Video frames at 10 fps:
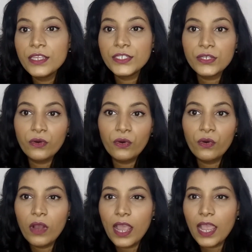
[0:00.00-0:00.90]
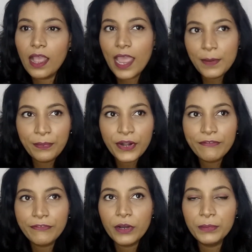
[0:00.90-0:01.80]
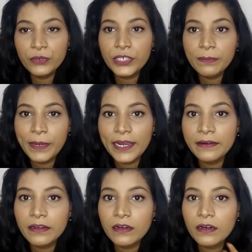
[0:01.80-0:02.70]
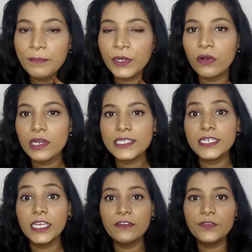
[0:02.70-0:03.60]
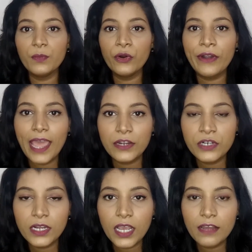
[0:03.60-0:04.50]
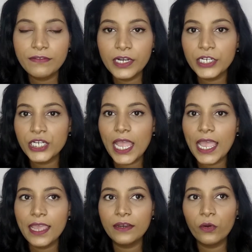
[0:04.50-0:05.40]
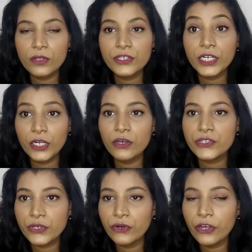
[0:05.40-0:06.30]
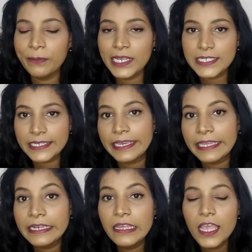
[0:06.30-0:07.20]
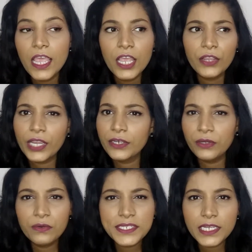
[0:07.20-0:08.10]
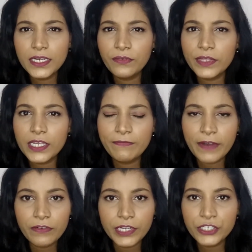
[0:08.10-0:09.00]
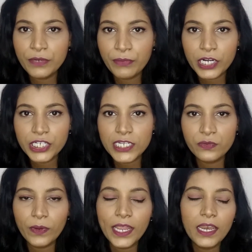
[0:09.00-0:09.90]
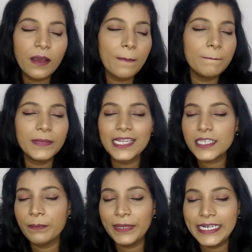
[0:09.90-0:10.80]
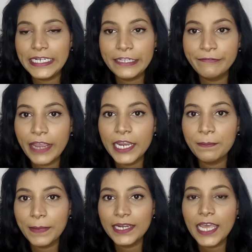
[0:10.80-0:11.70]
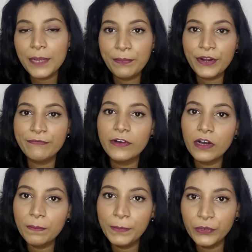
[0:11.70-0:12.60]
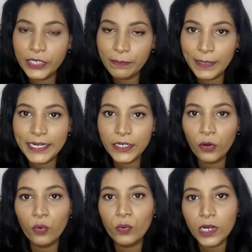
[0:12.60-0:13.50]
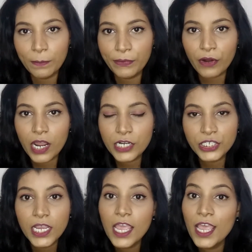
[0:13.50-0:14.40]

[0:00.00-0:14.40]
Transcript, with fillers: So I prefer Beauty Blender because it gives more natural coverage and also it looks good on my skin. You can use it with a foundation brush as well. That's completely fine but I prefer a Beauty Blender over a brush.